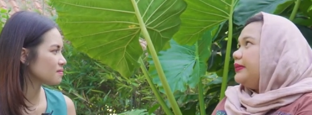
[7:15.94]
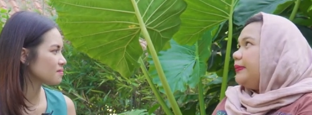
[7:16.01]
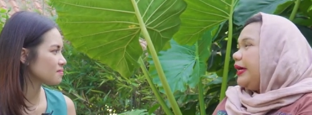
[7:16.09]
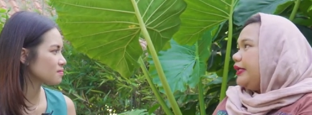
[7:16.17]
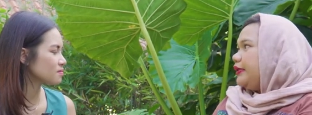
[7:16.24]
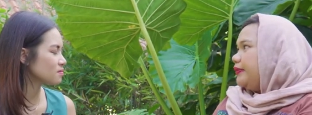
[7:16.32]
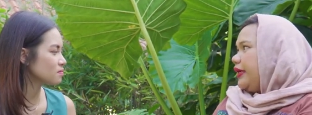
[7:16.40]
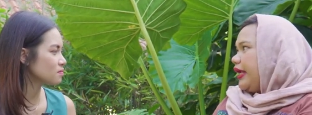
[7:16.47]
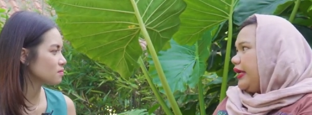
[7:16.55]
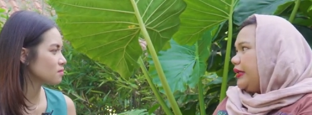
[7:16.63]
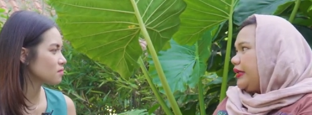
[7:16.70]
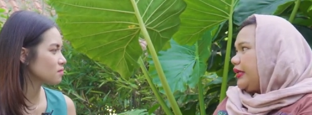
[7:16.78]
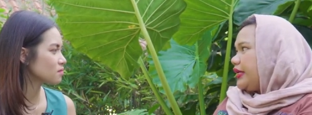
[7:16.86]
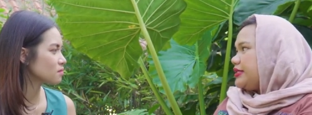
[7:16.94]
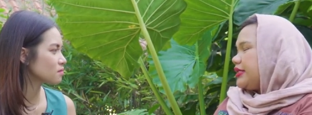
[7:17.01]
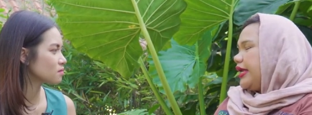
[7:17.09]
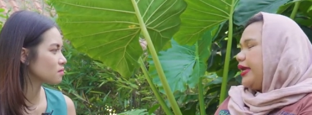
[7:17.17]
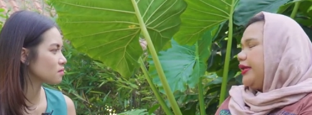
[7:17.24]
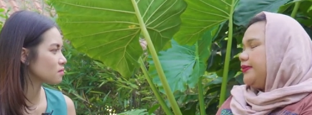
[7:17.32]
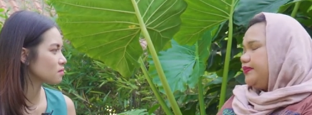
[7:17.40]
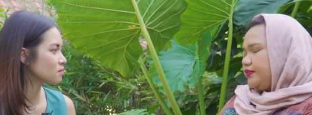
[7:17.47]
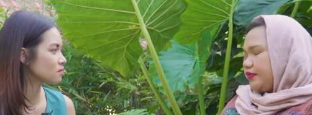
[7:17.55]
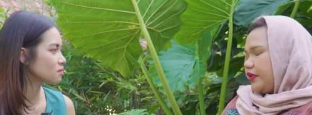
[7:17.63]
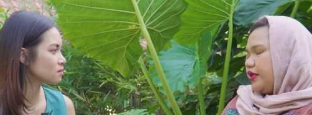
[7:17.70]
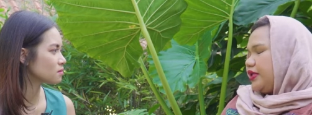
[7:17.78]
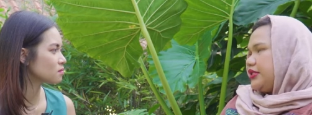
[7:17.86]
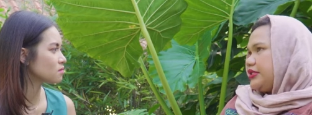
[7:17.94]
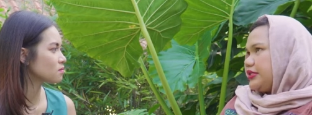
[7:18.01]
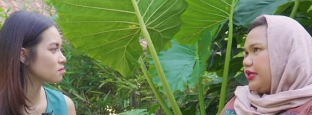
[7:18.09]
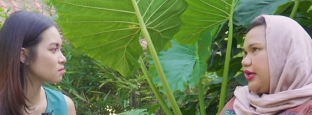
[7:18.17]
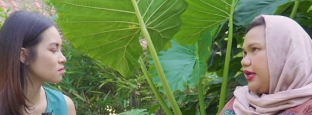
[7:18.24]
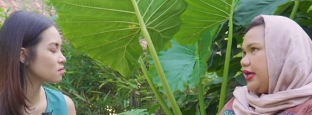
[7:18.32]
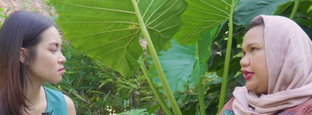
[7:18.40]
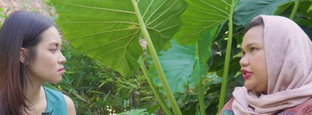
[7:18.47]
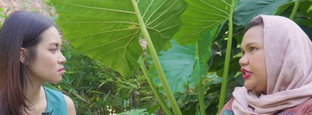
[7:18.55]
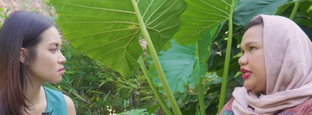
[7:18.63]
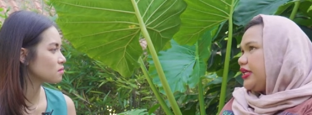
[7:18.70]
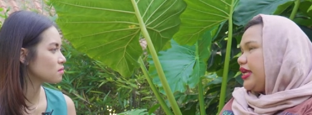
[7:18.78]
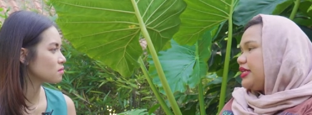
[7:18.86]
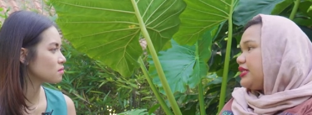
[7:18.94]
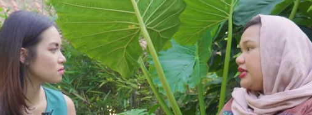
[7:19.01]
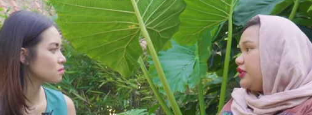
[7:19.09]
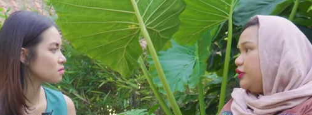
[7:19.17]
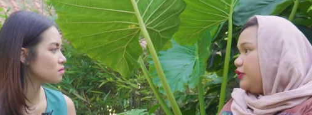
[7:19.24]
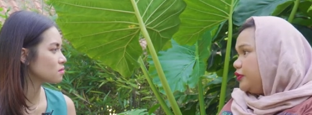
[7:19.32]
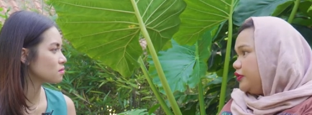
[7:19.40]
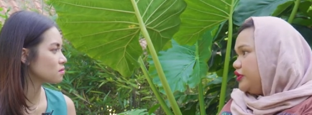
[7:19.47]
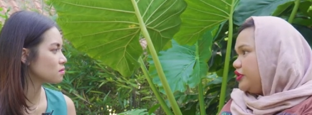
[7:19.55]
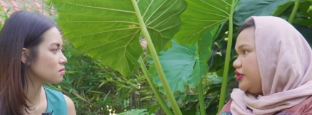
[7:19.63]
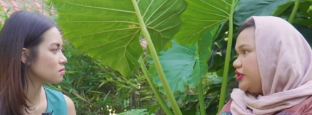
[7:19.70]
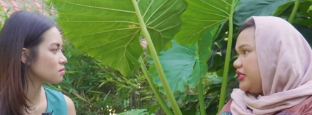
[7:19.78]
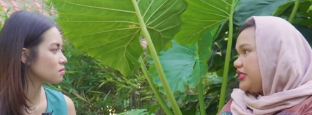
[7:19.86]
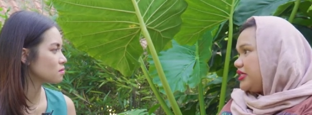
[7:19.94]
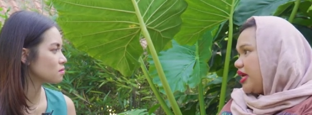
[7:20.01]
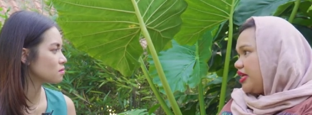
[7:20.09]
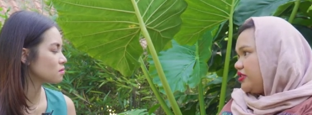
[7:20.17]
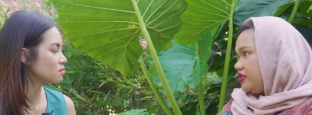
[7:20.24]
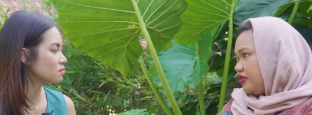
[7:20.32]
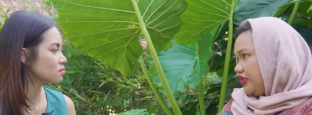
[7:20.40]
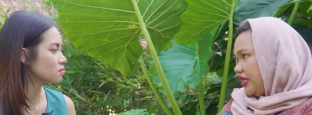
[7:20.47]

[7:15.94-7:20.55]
Speaker 1: paano ba yan? Kasi Sharia is a huge discussion